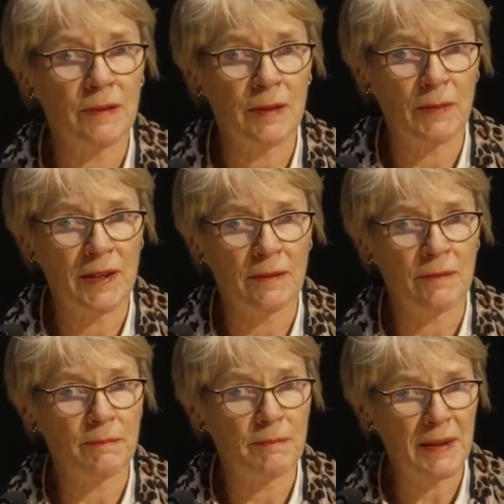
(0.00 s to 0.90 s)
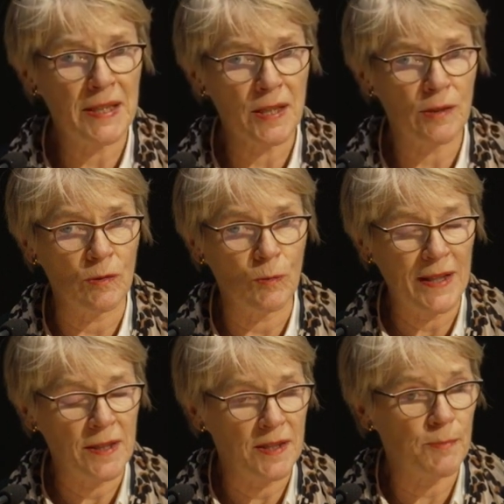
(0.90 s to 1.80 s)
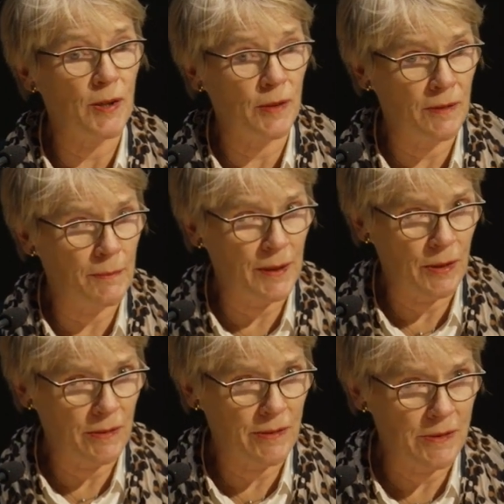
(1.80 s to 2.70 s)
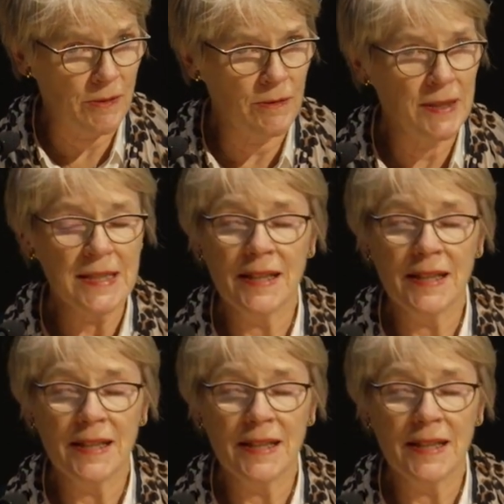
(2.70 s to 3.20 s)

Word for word: with political winds blow, blow through,